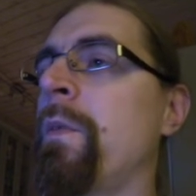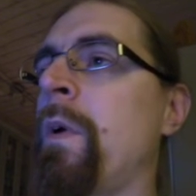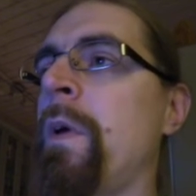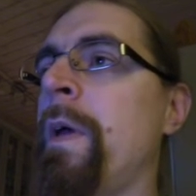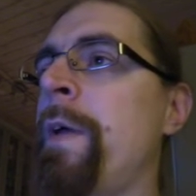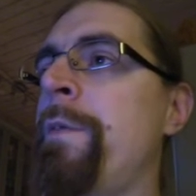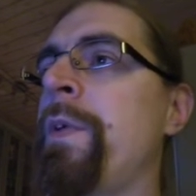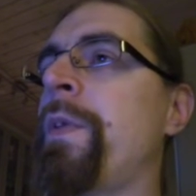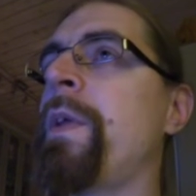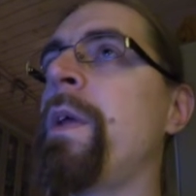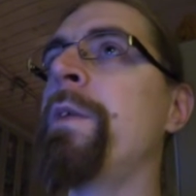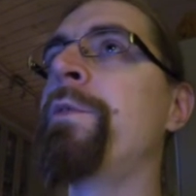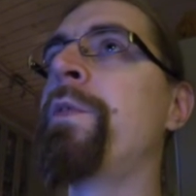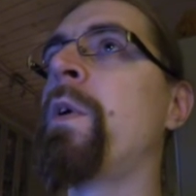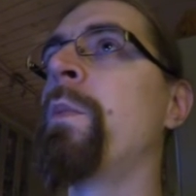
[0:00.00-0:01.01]

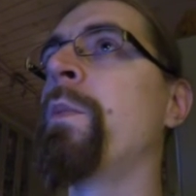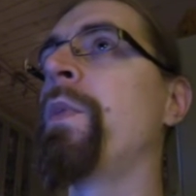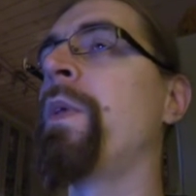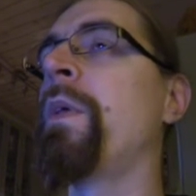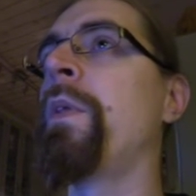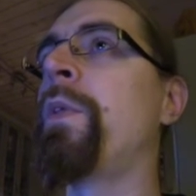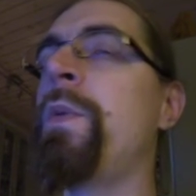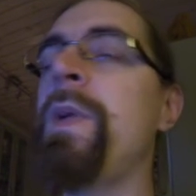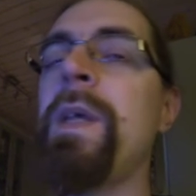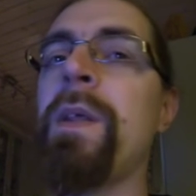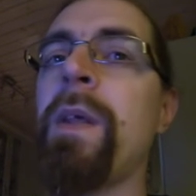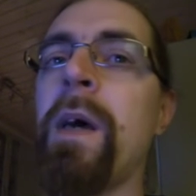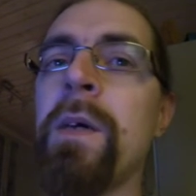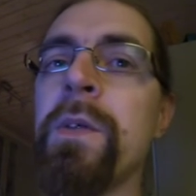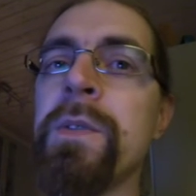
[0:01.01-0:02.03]
everything from
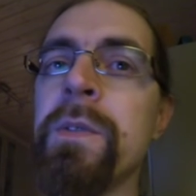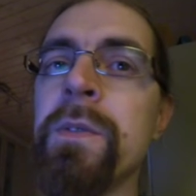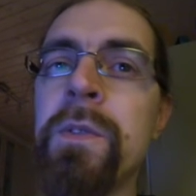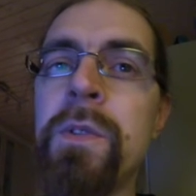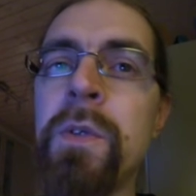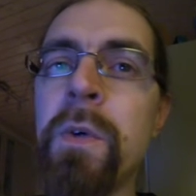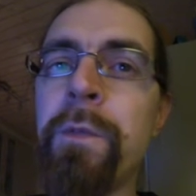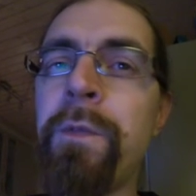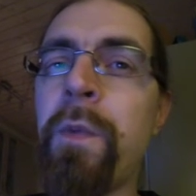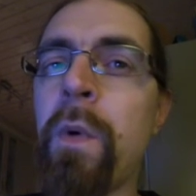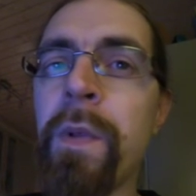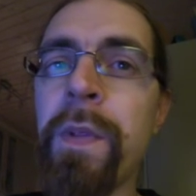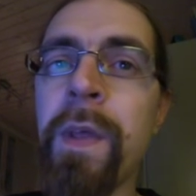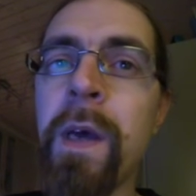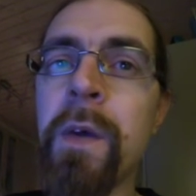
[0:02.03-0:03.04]
3,000 to
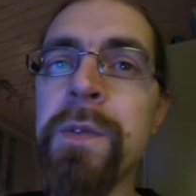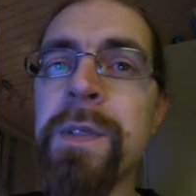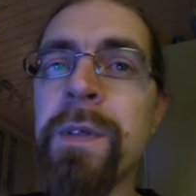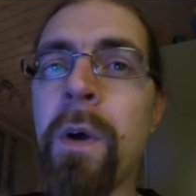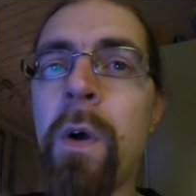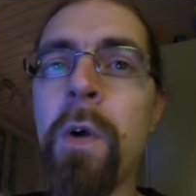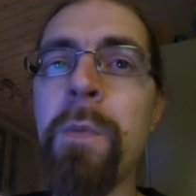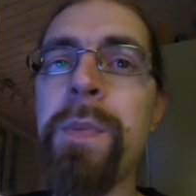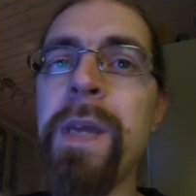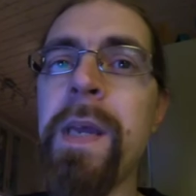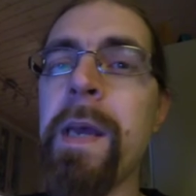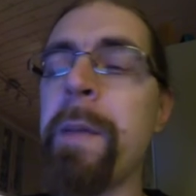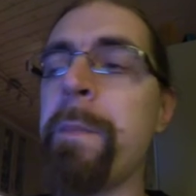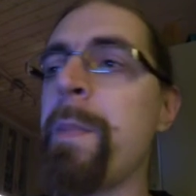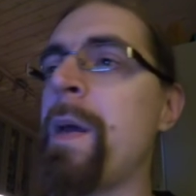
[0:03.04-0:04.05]
4,000
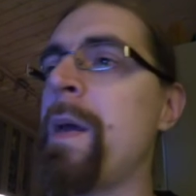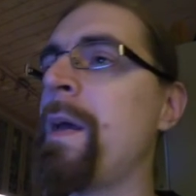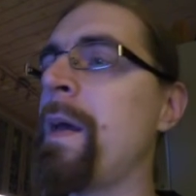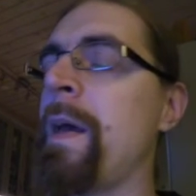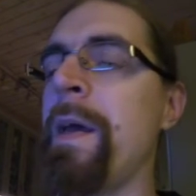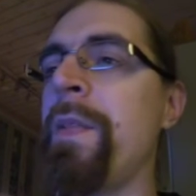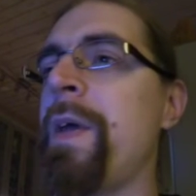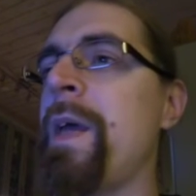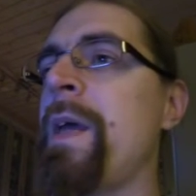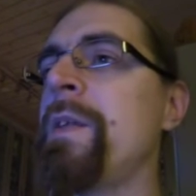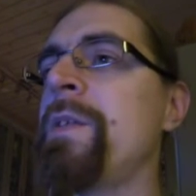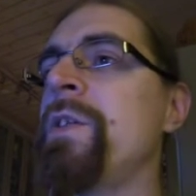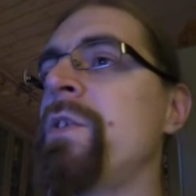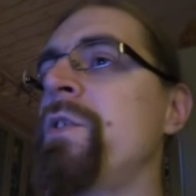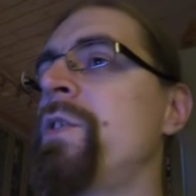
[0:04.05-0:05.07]
RPM, and the
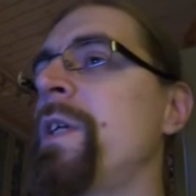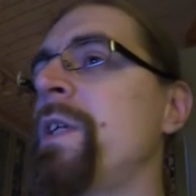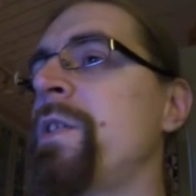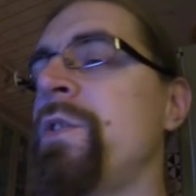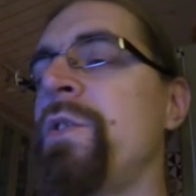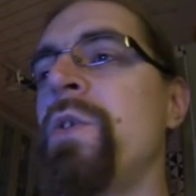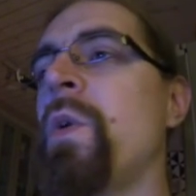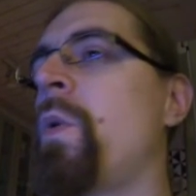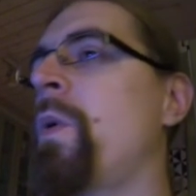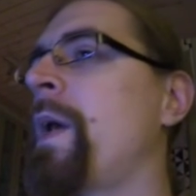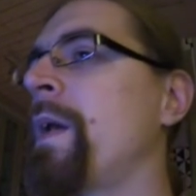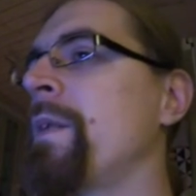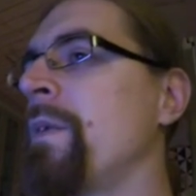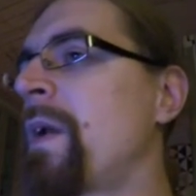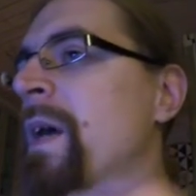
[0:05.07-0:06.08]
engine just
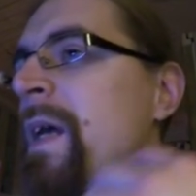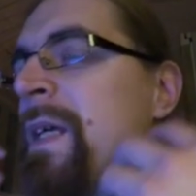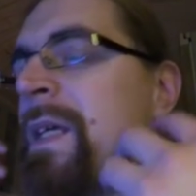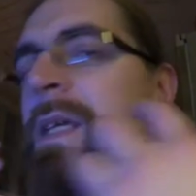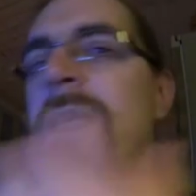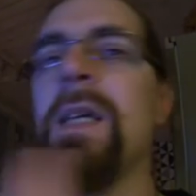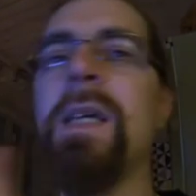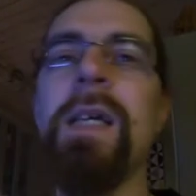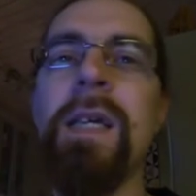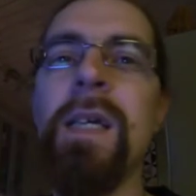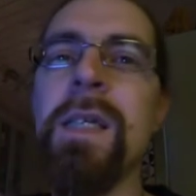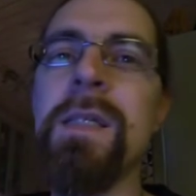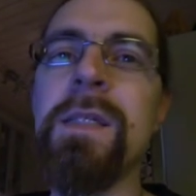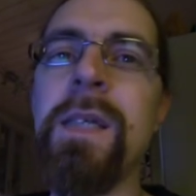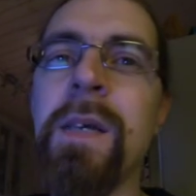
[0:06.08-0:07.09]
kind of like
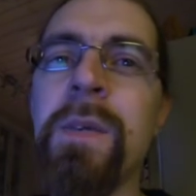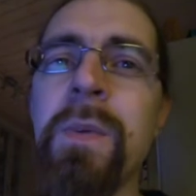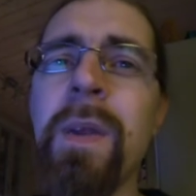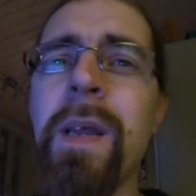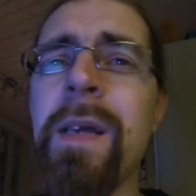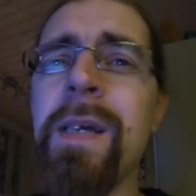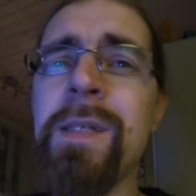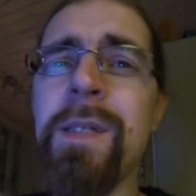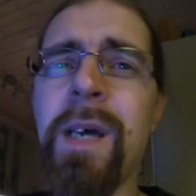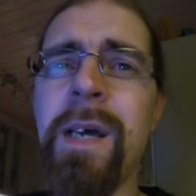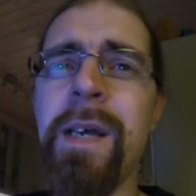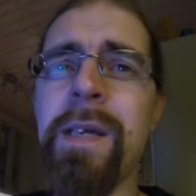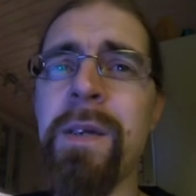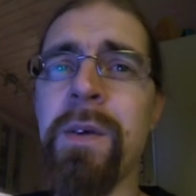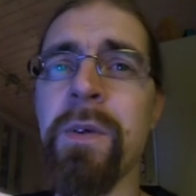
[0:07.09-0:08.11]
sounding like a
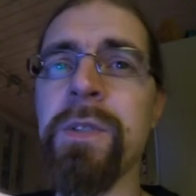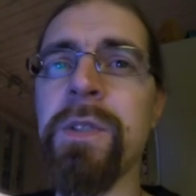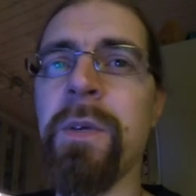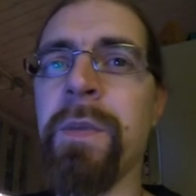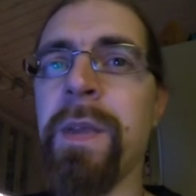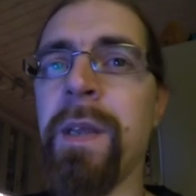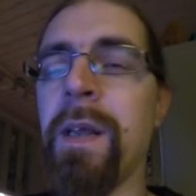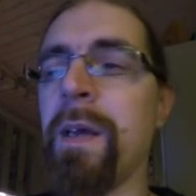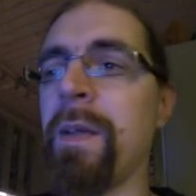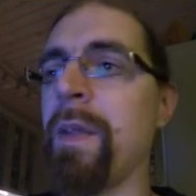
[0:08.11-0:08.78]
tiger or something like